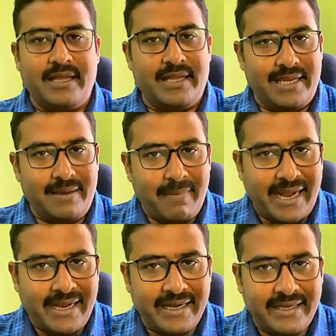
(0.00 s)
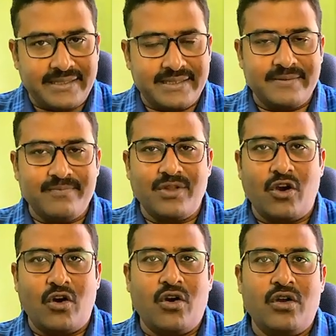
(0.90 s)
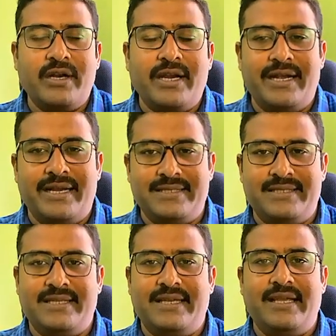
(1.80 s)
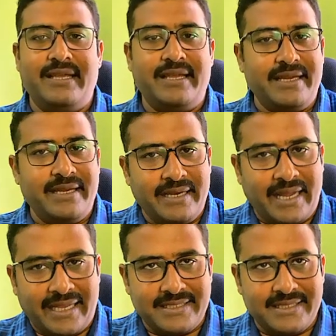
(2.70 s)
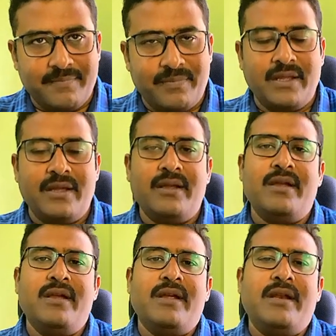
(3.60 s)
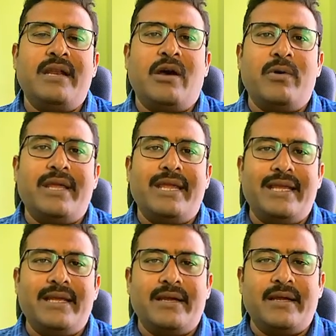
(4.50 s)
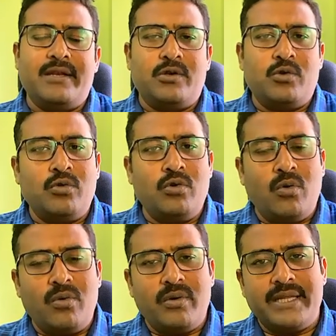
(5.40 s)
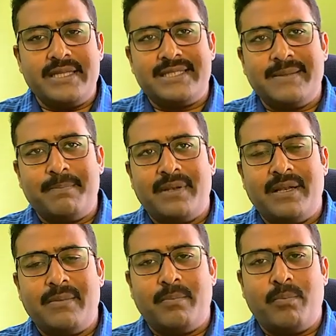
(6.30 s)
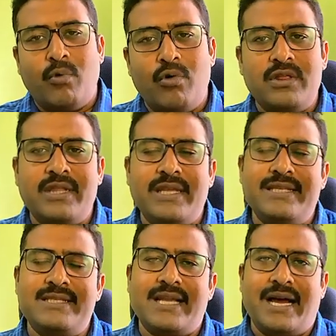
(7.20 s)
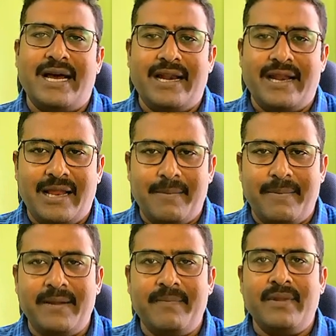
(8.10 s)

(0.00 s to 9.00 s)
e-mandates or it is e-NACH. Now, to know in simple, both these are helping,